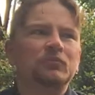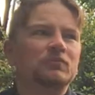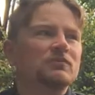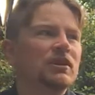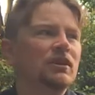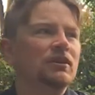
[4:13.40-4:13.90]

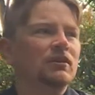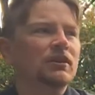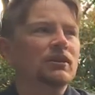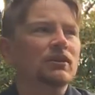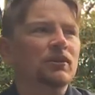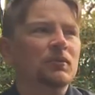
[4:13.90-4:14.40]
Technically,
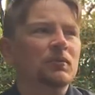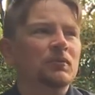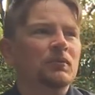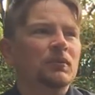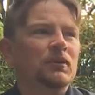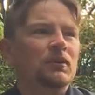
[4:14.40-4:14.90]
they're
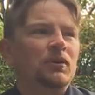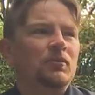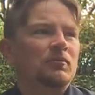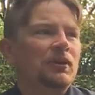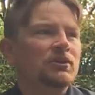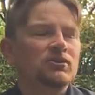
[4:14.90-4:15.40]

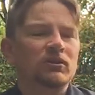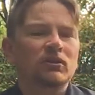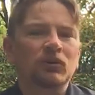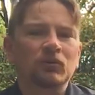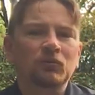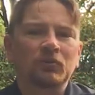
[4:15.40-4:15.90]
partially
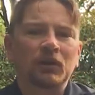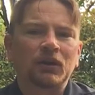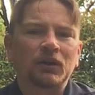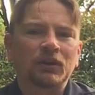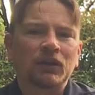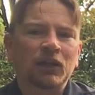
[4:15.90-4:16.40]
owned
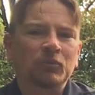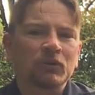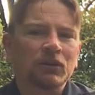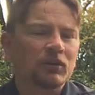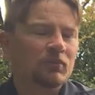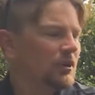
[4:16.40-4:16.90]
by AB
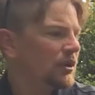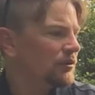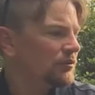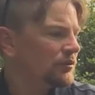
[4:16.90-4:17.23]
InBev,